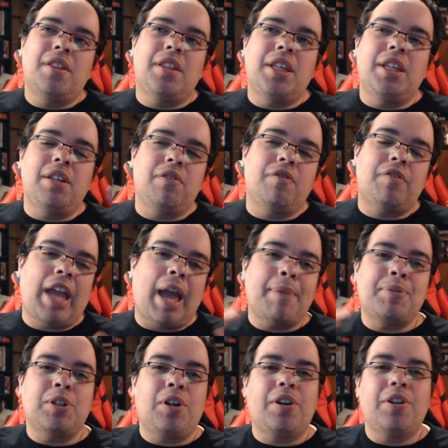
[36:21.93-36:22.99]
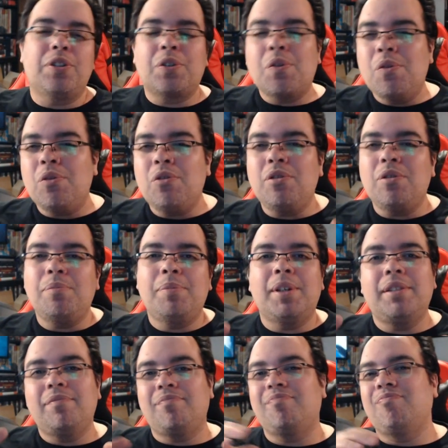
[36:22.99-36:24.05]
The capture card is cool,
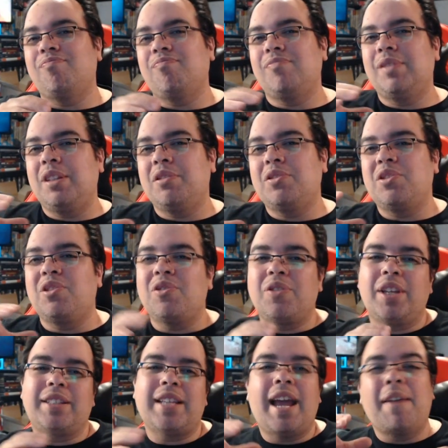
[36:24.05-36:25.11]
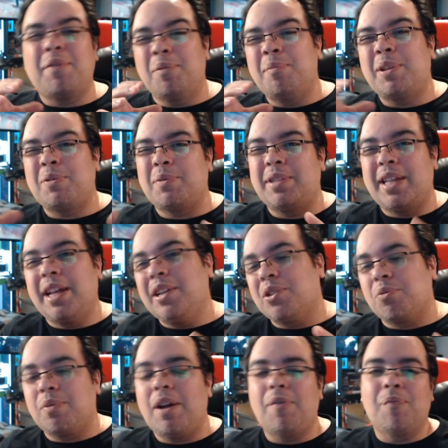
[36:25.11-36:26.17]
but there are certain things I have to mess with that
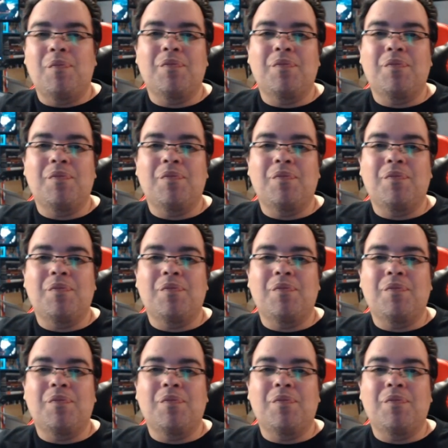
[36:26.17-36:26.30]
as well.